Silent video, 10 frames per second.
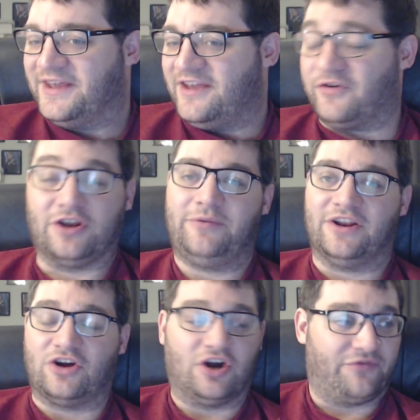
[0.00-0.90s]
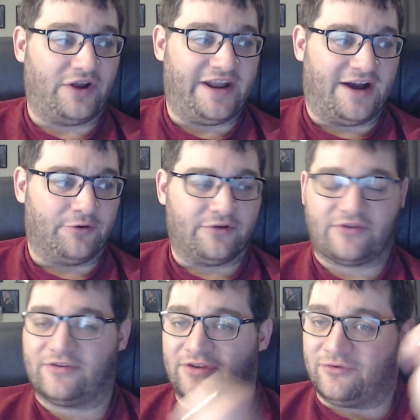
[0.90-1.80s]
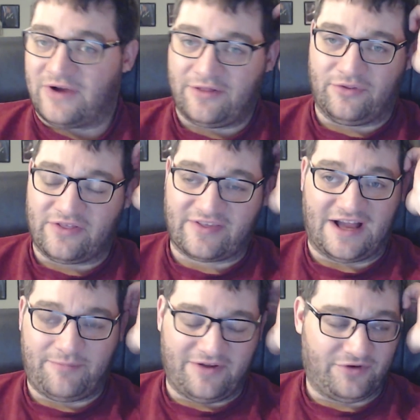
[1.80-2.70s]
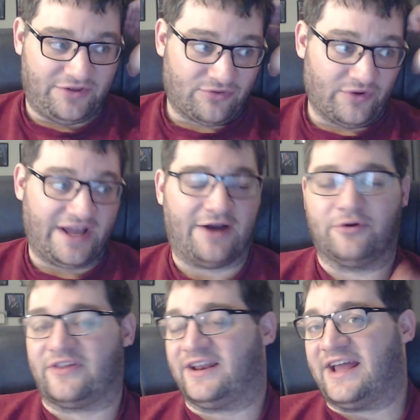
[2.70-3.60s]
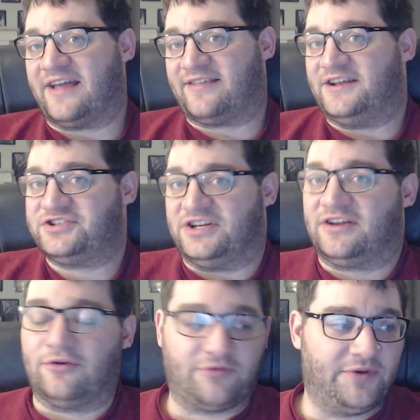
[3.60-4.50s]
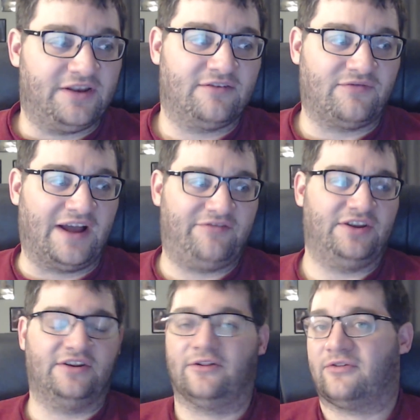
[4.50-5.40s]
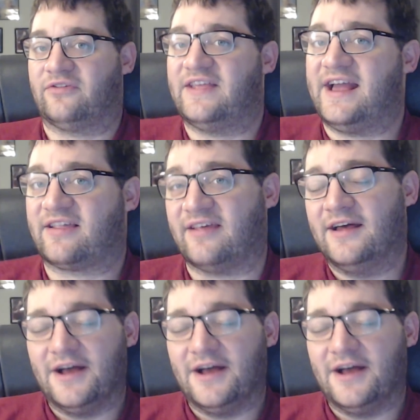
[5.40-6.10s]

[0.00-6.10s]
if you're going to be in a car for 8 hours, rather than stop every 3 hours at a gas station and go spend $5, $10 on snacks,